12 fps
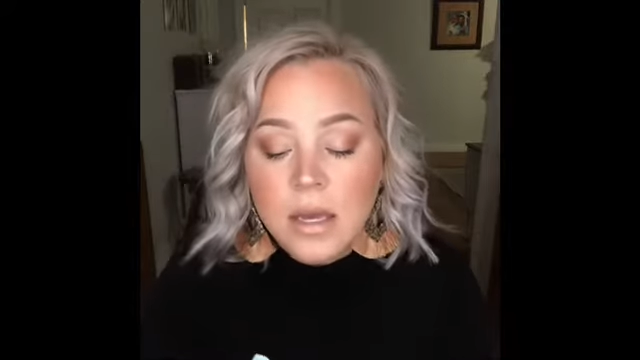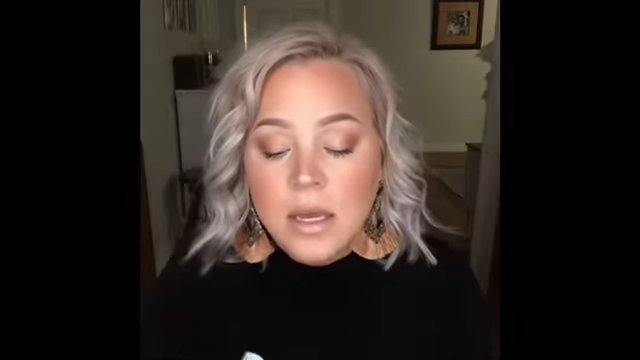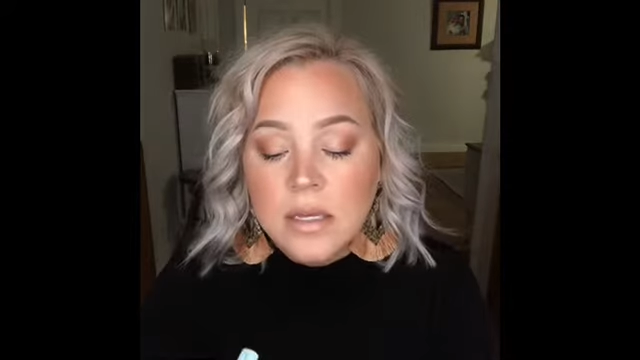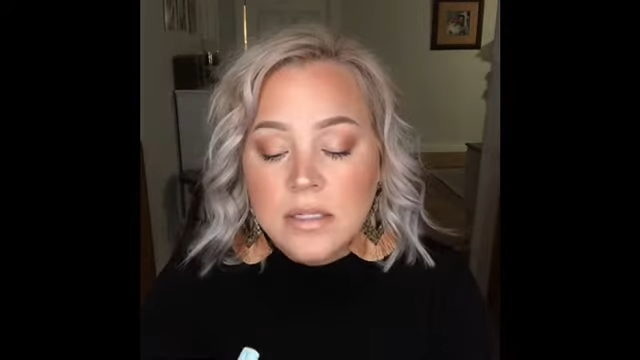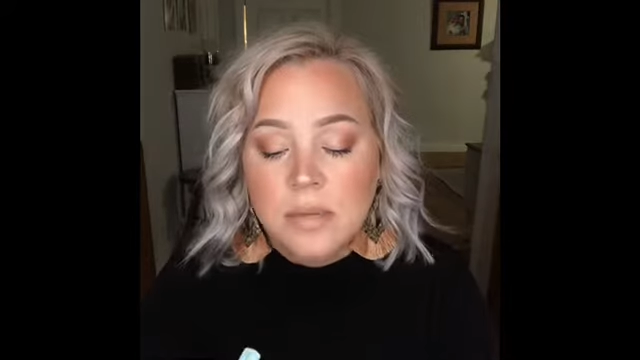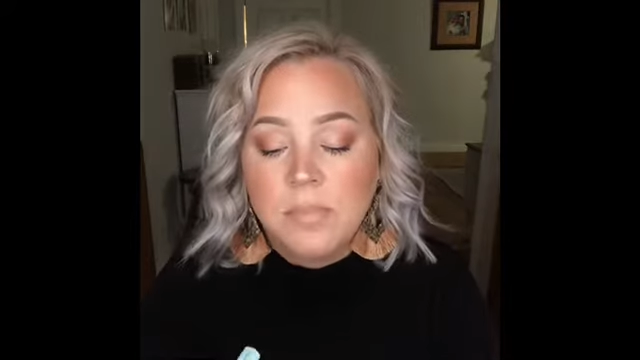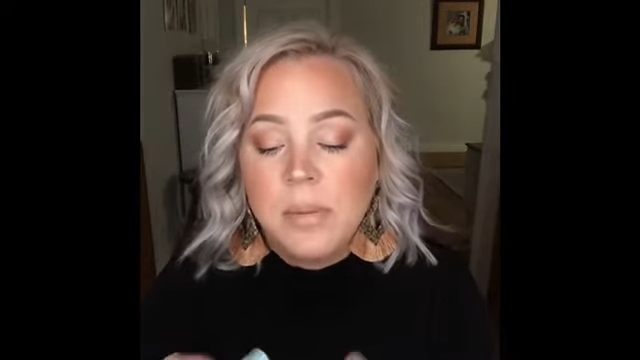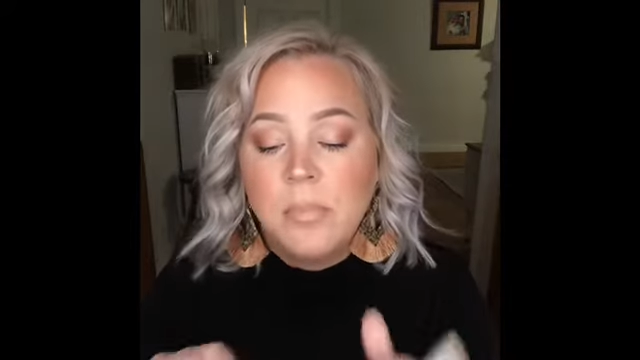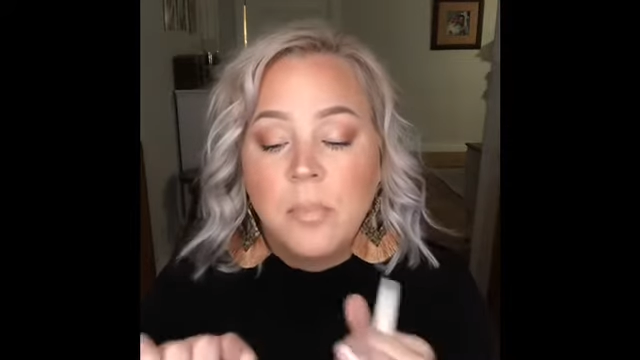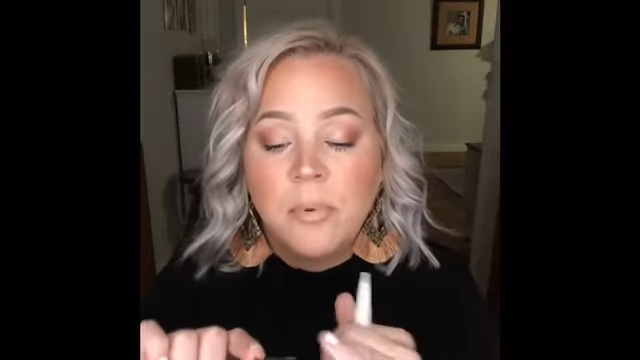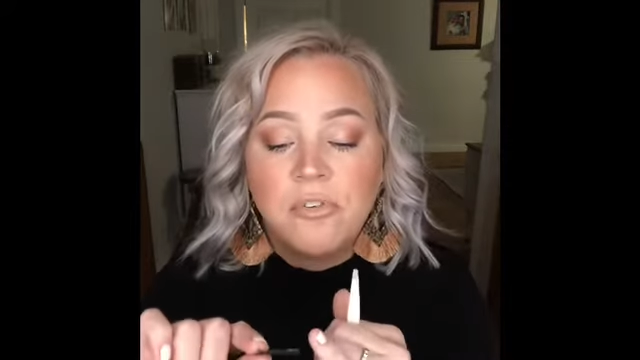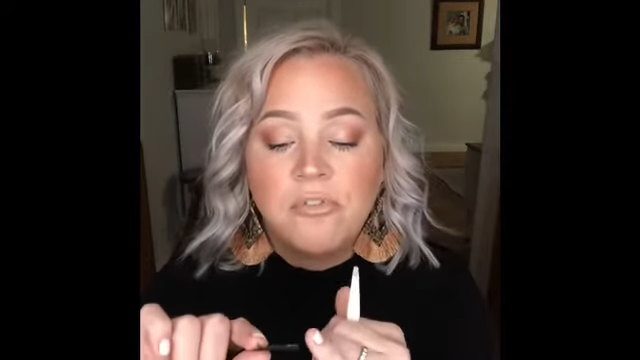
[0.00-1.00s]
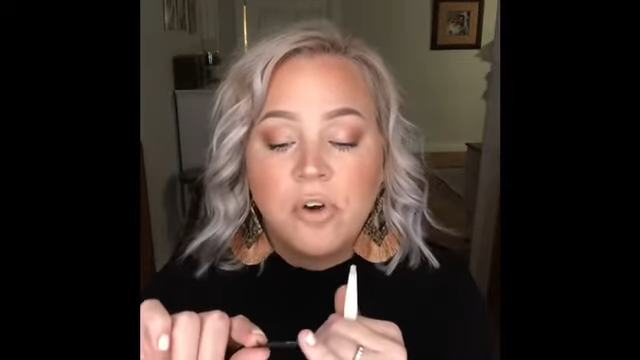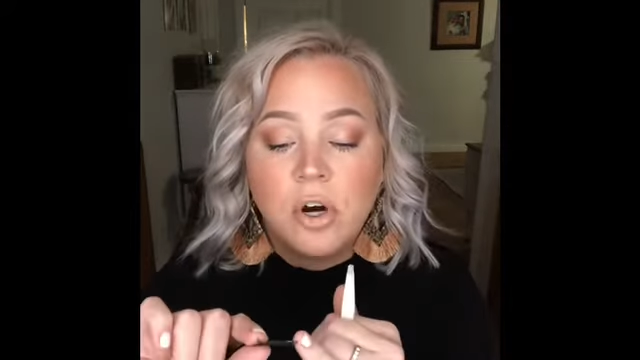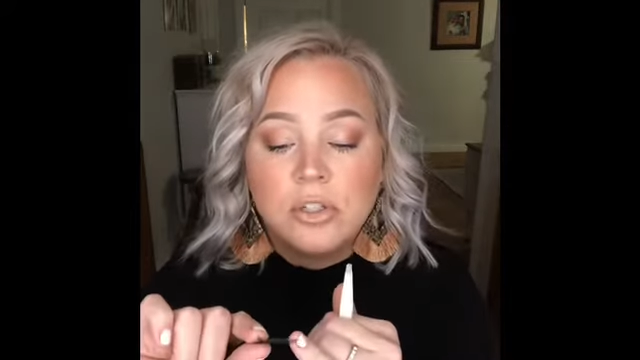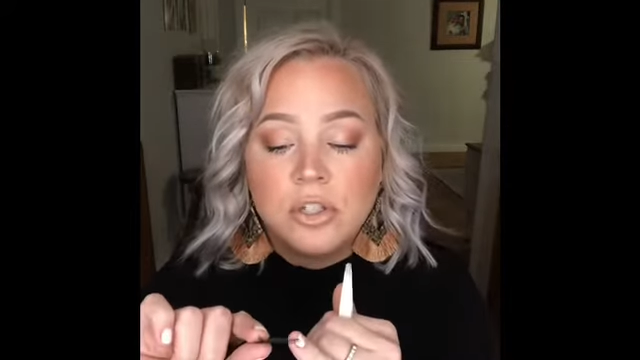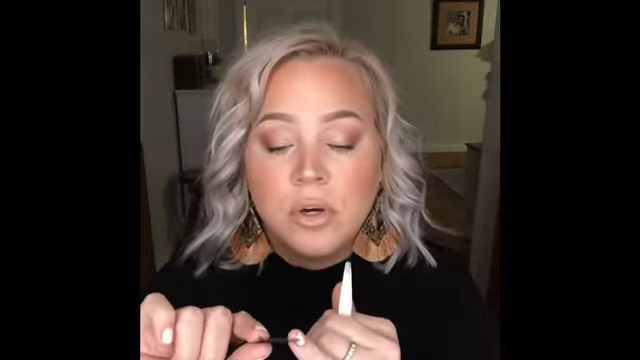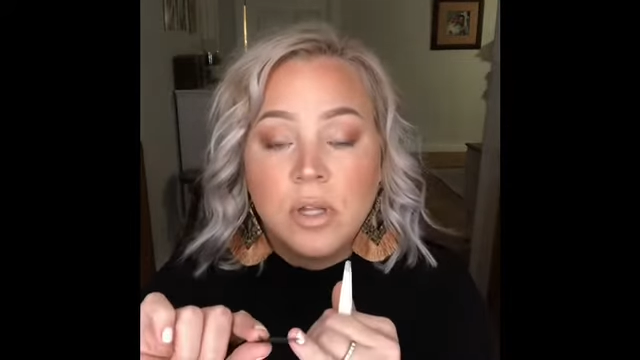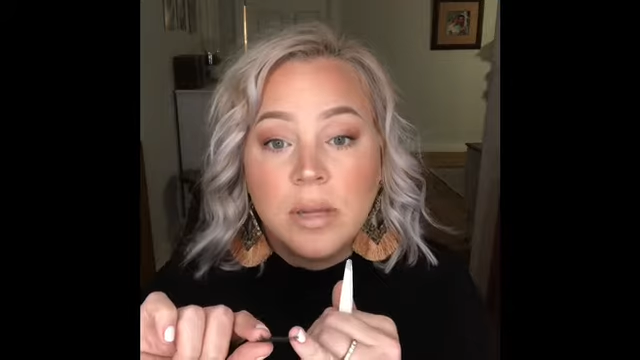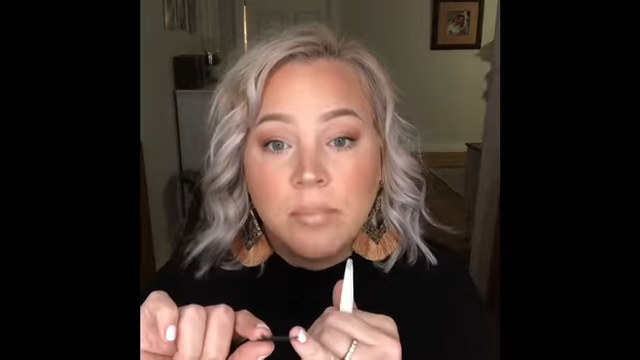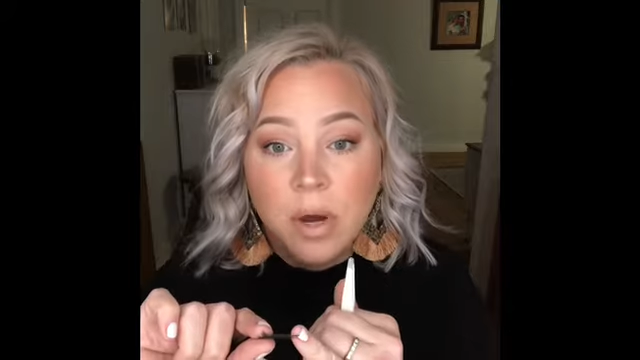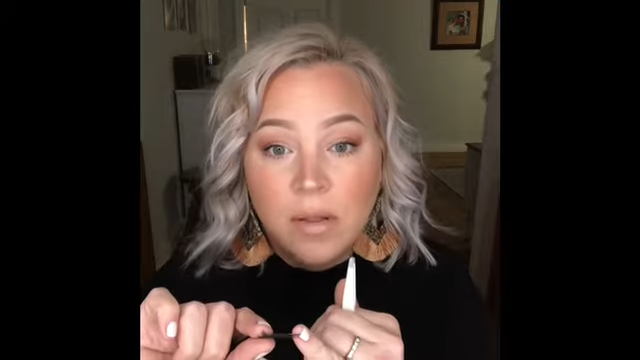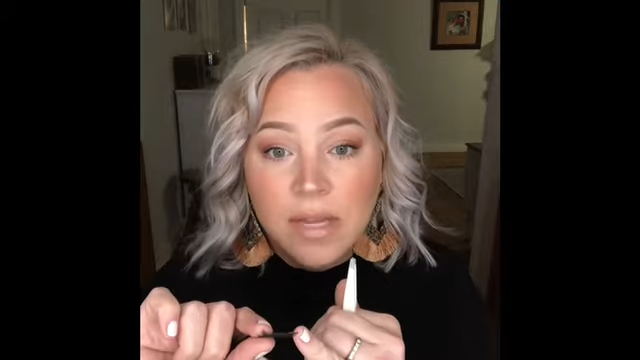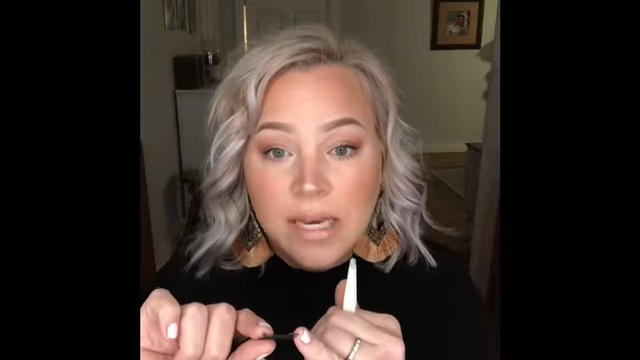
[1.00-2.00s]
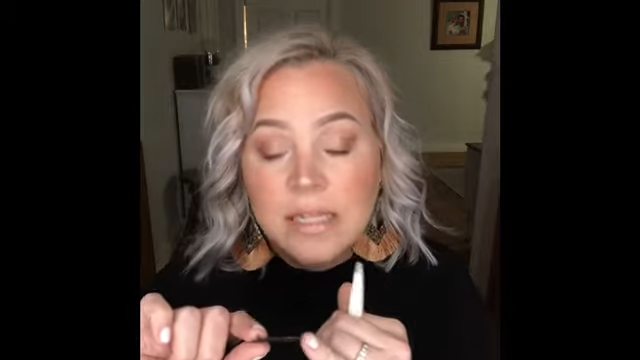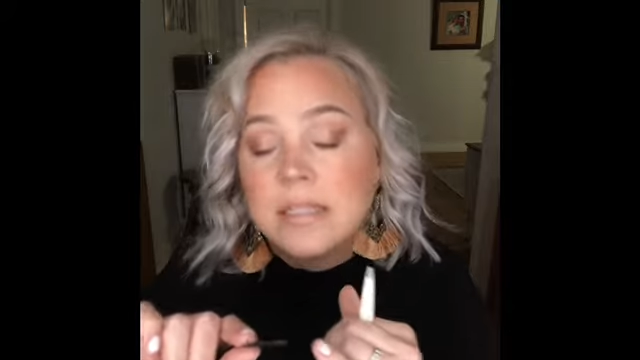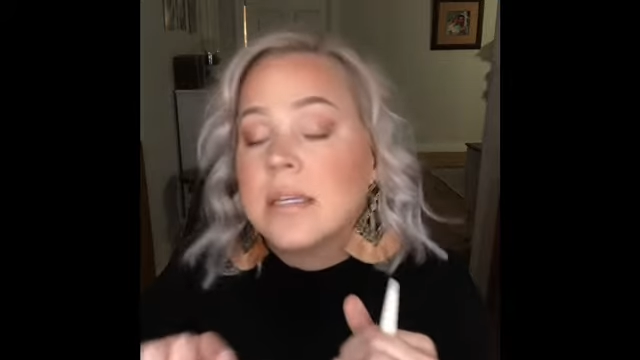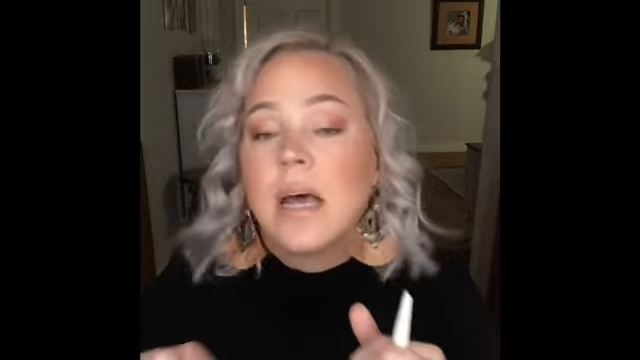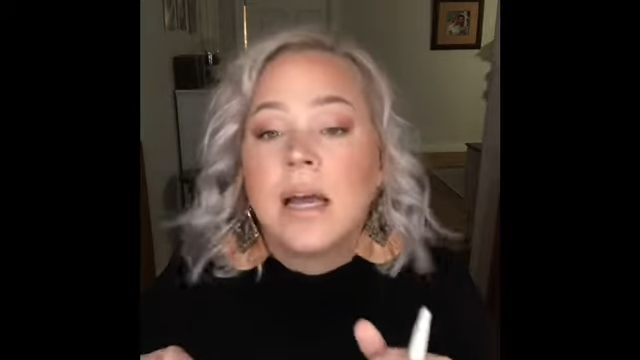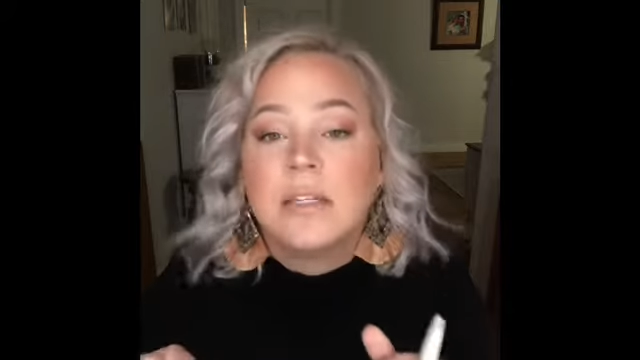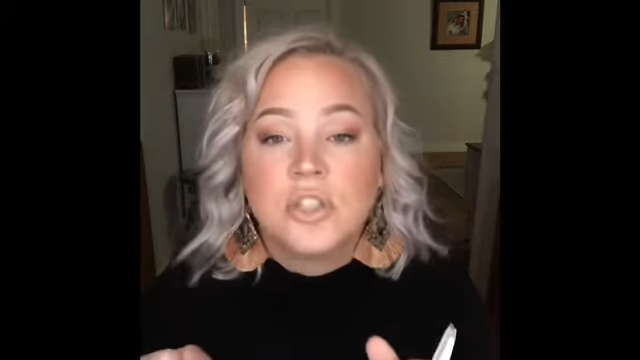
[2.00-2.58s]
Some people prefer to clip on the inside